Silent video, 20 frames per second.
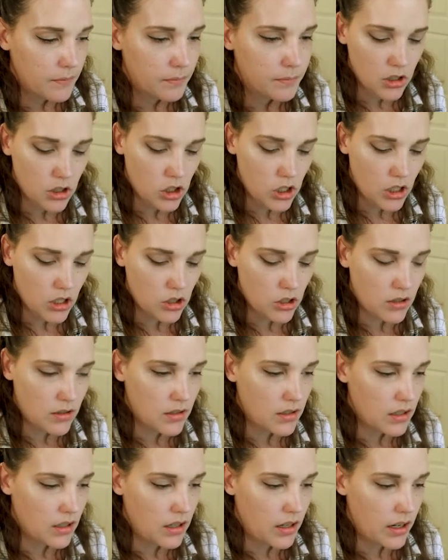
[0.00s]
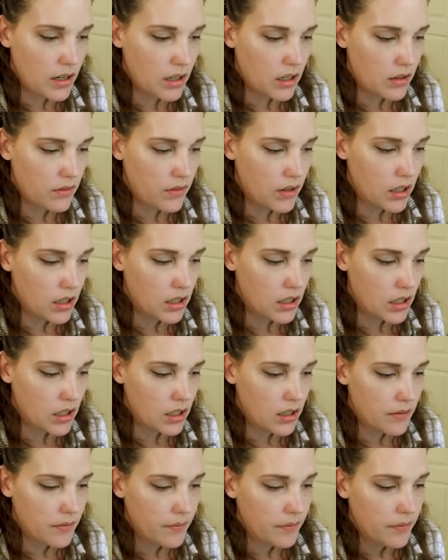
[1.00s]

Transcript: It changes to -90.